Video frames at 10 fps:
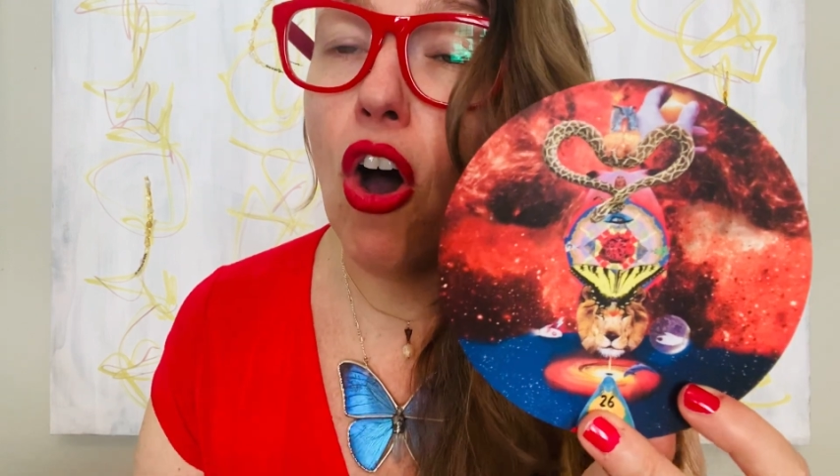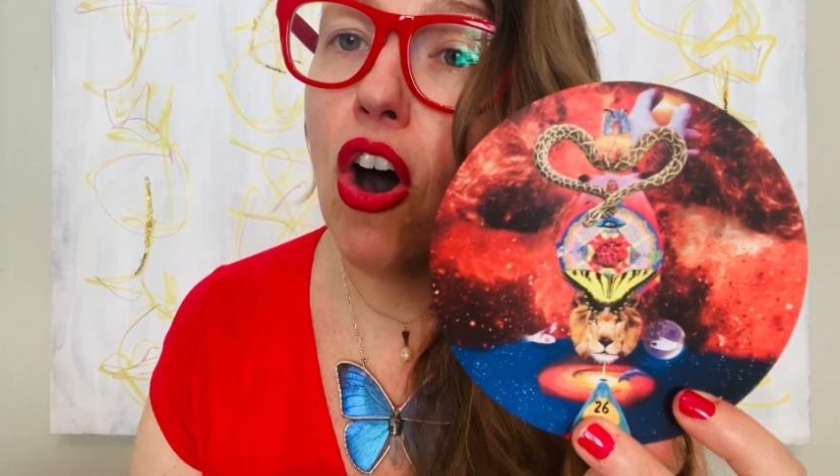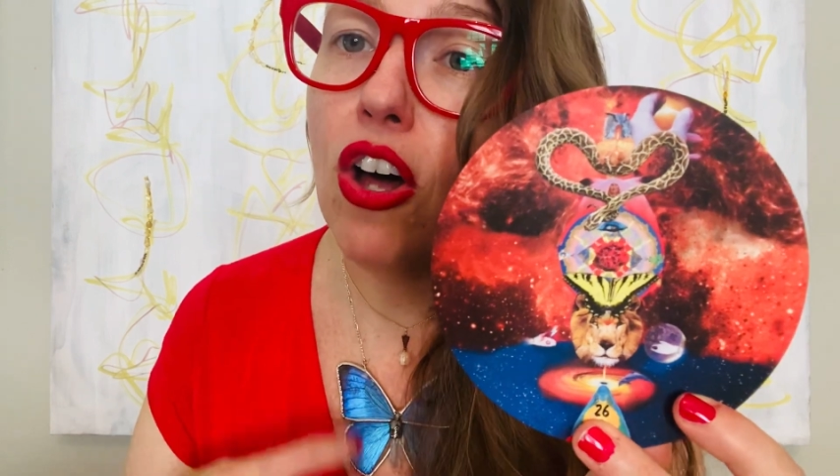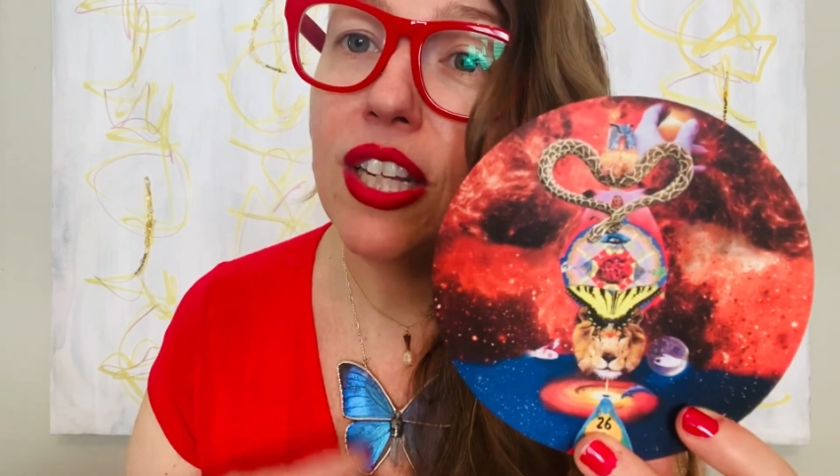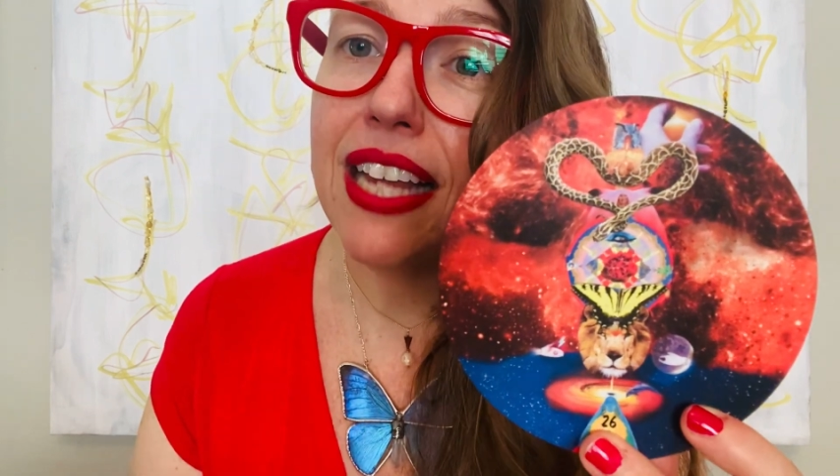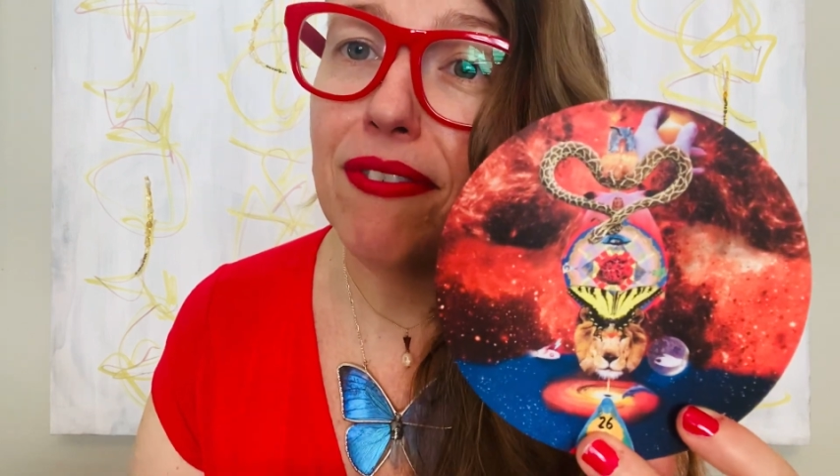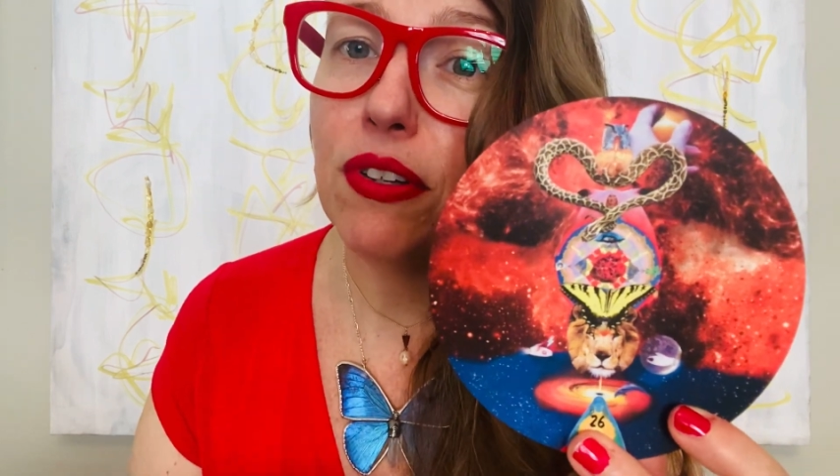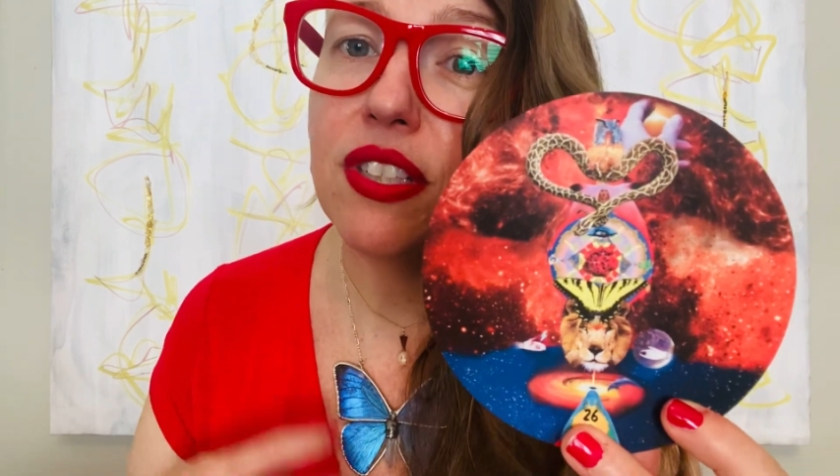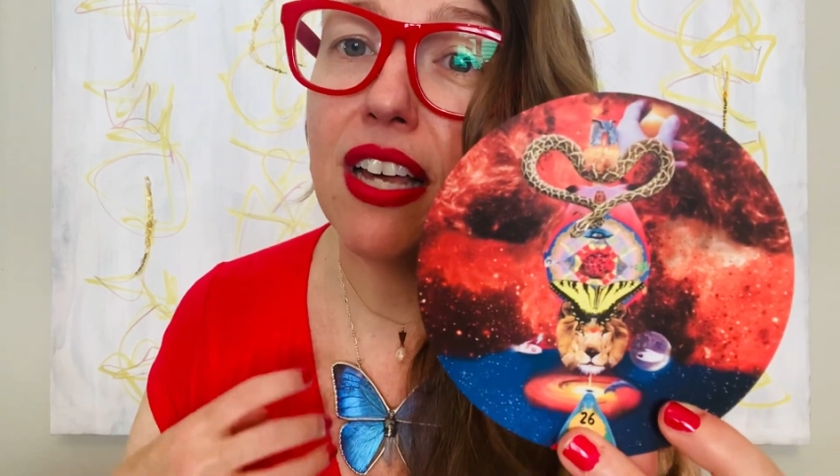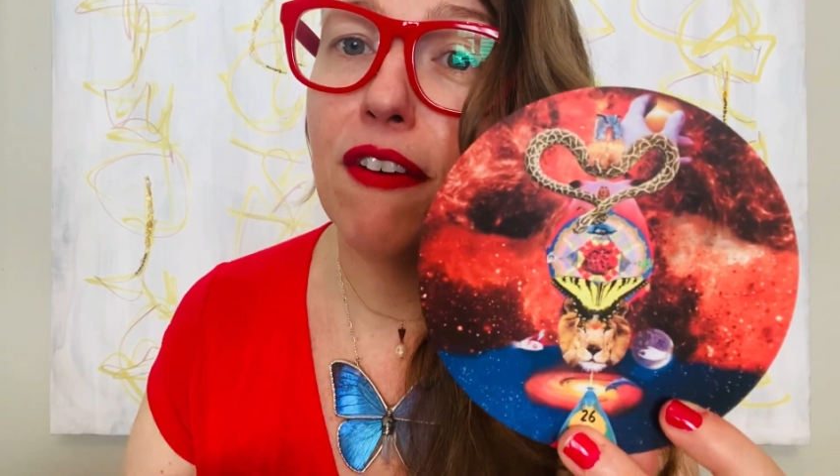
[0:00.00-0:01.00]
all
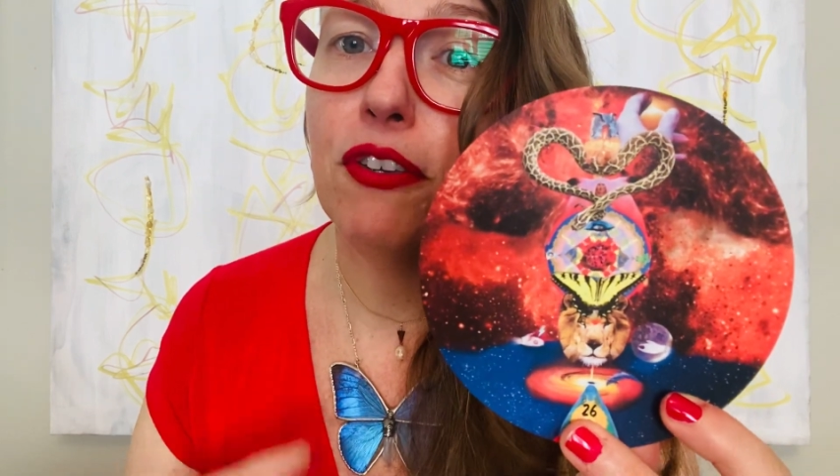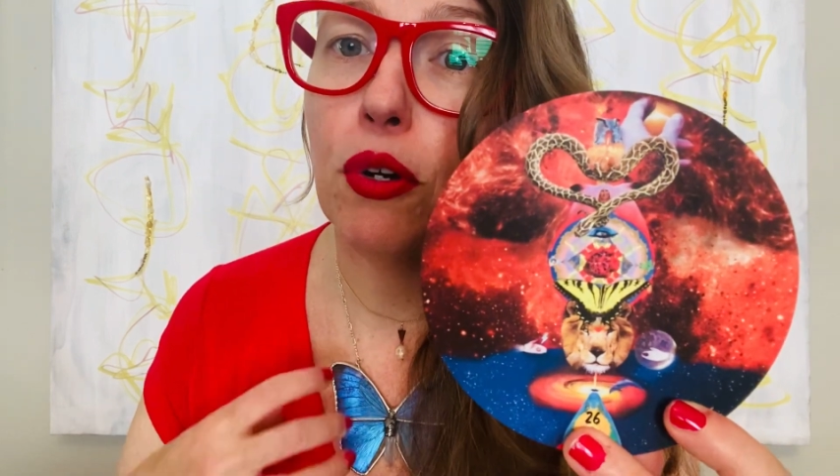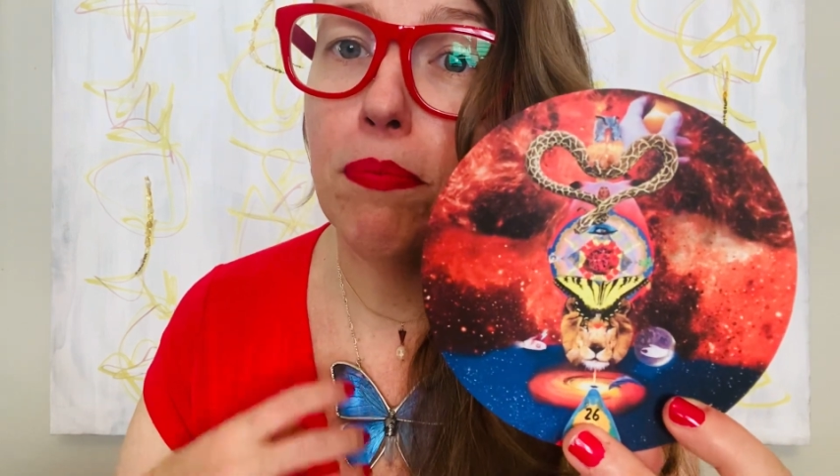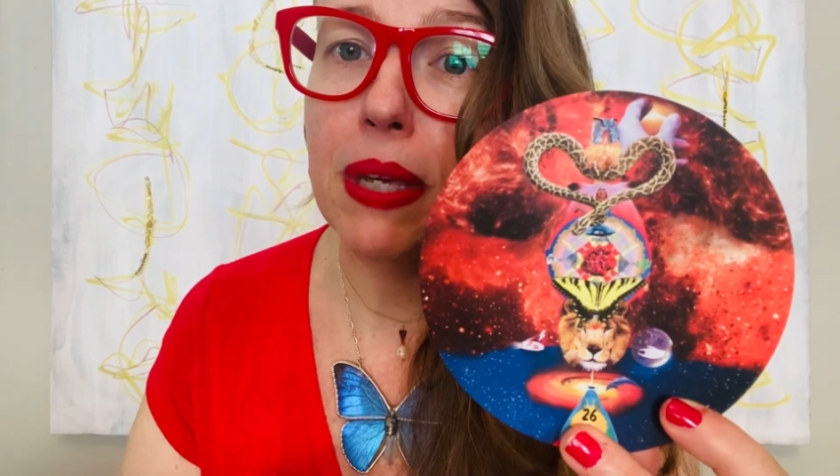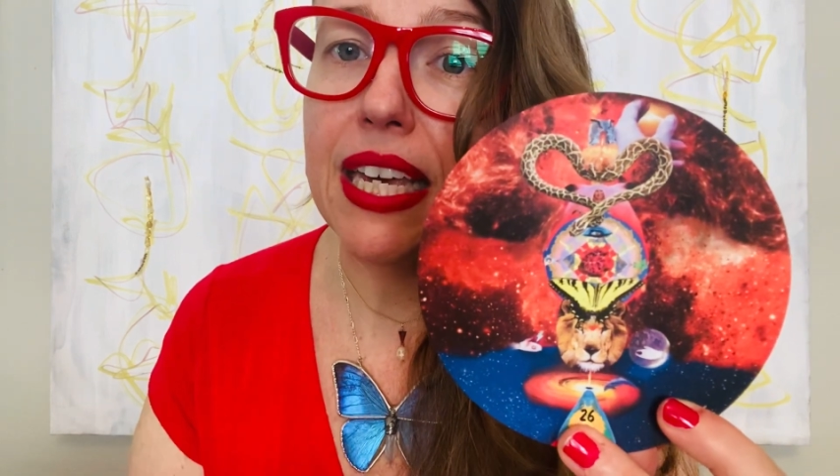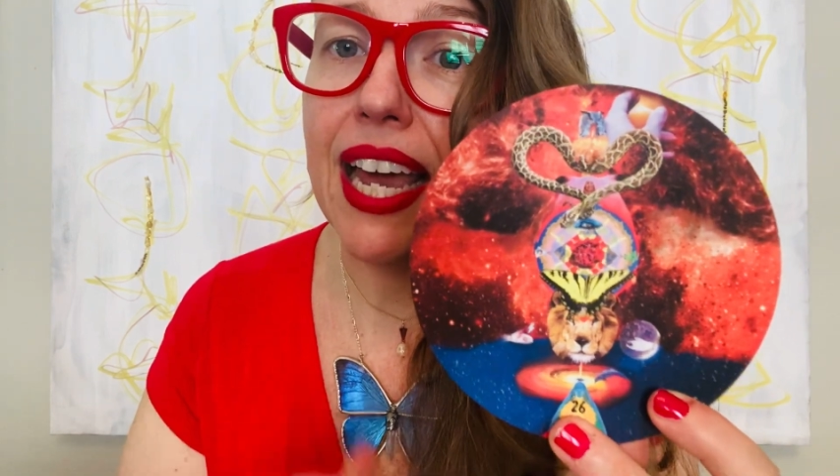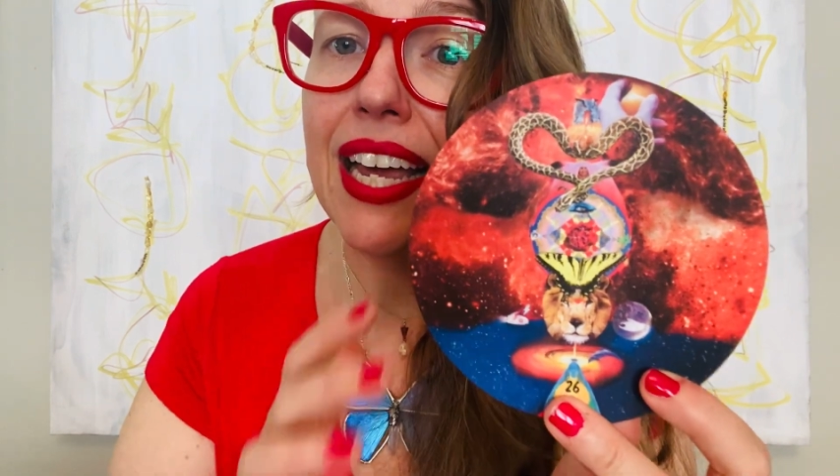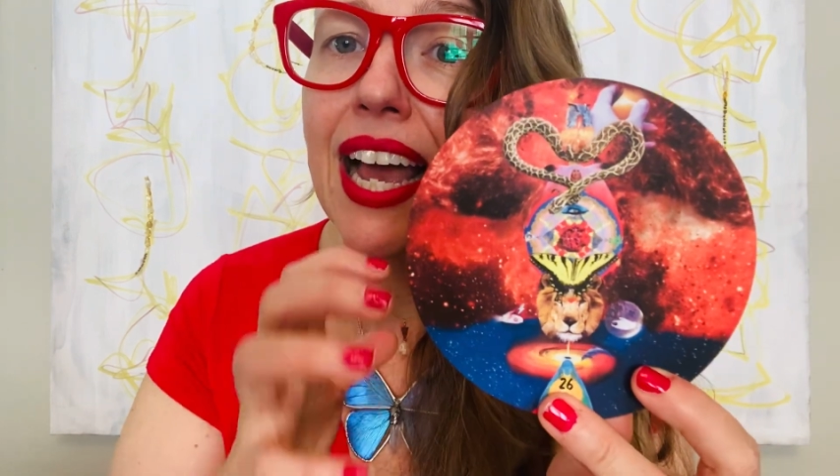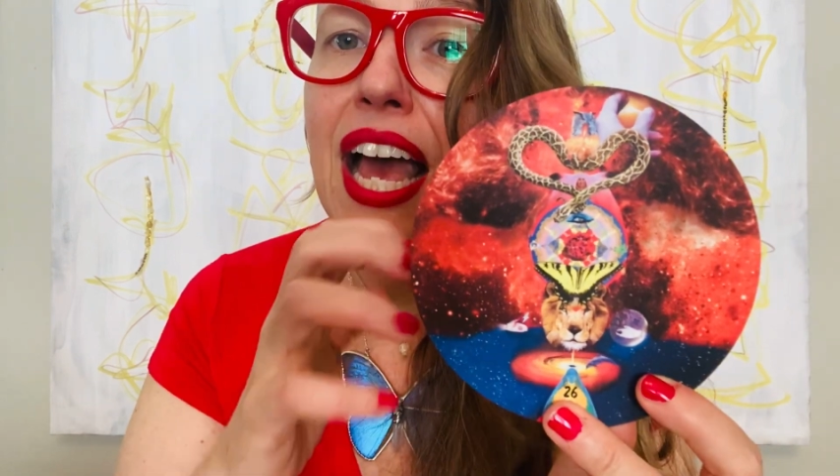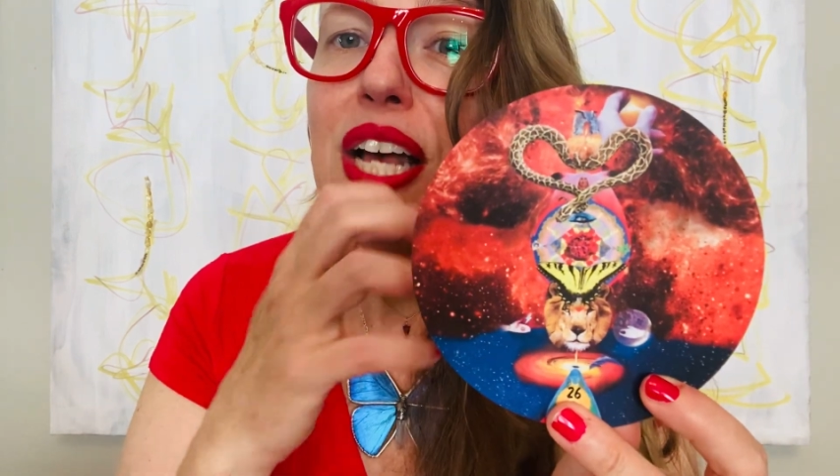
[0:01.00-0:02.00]
levels of your
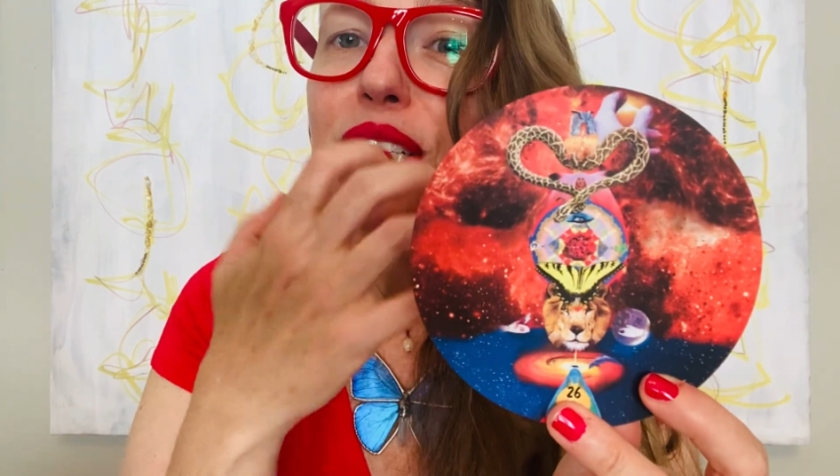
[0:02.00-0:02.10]
being